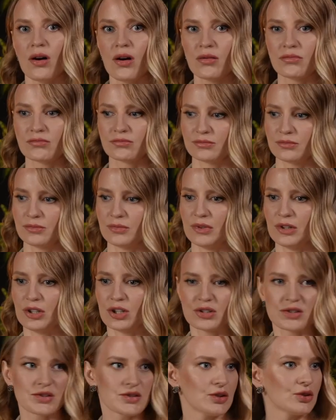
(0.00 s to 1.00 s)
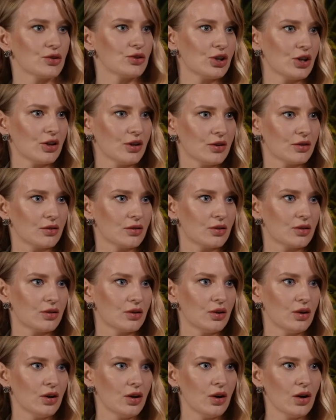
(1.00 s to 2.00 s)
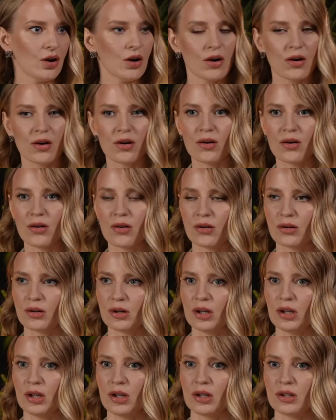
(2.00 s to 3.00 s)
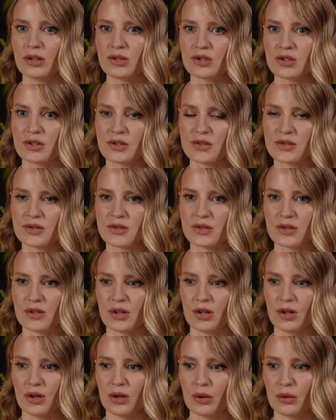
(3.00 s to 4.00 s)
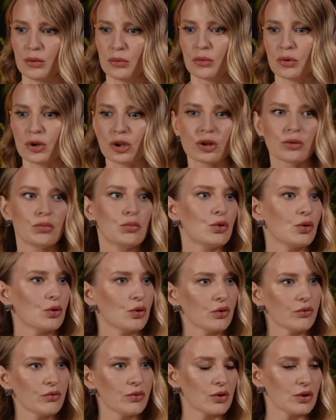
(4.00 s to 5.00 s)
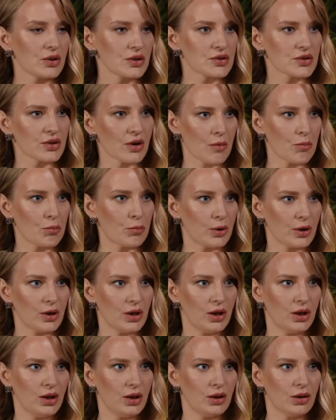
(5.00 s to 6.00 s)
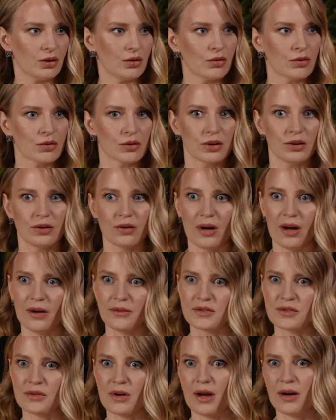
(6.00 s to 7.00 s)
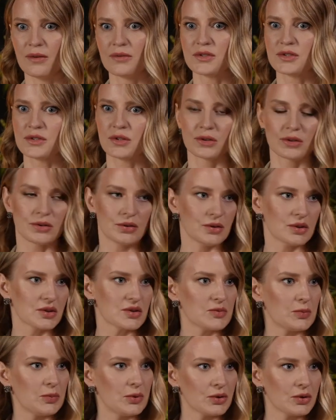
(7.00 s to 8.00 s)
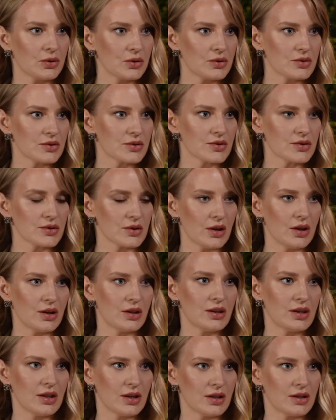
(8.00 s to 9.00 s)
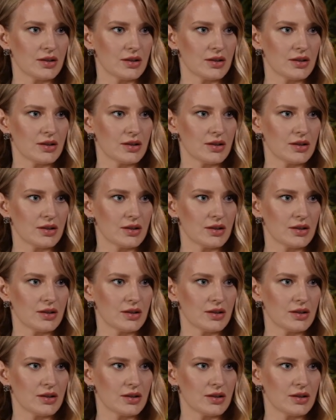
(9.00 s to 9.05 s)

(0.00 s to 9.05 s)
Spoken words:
oh, you're still young, or just work more for this company, or you have to have certain experience in